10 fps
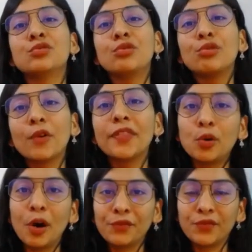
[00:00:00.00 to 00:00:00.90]
to grow the
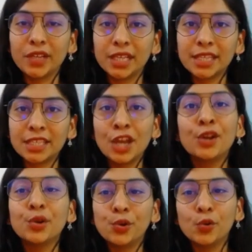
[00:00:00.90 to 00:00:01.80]
confidence,
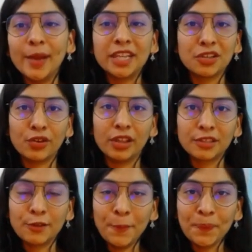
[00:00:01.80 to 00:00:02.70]
to do better
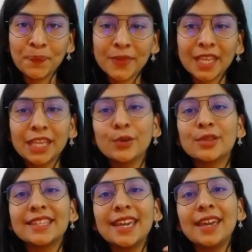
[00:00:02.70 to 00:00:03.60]
also.
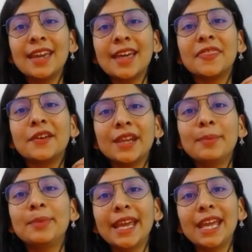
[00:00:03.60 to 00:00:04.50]
You'll see the
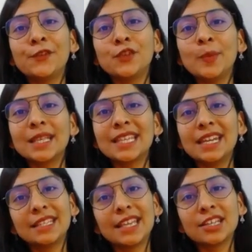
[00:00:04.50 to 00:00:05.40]
replay. If you miss
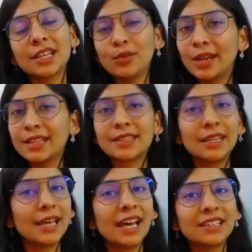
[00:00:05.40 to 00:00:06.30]
any session, you can see
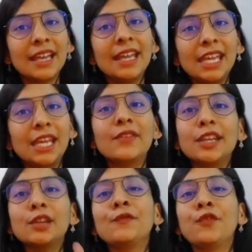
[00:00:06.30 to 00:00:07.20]
that.
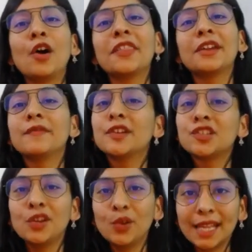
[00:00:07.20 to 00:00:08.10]
Even for the
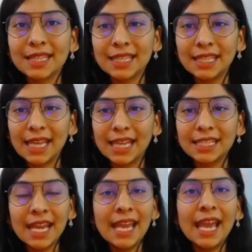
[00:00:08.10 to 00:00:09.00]
revision, you can see that.
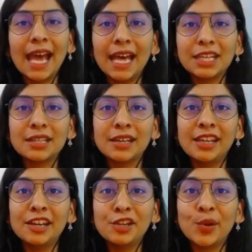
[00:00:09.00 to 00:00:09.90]
And
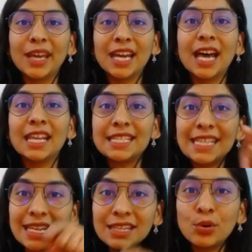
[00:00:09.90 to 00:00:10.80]
here you can
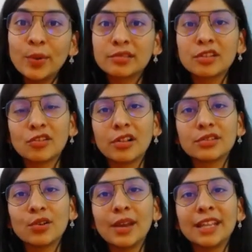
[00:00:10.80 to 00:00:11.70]
attend the quizzes
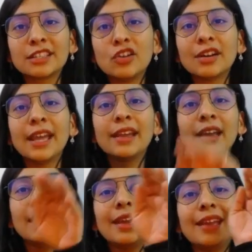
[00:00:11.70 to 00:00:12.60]
also. It's not like
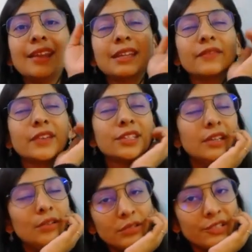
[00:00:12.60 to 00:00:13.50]
in
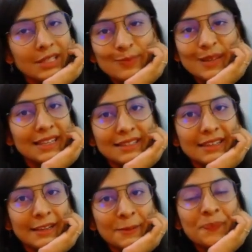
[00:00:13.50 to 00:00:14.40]
revision, you'll just be
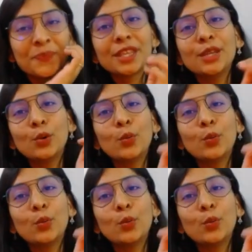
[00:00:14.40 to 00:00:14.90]
listening you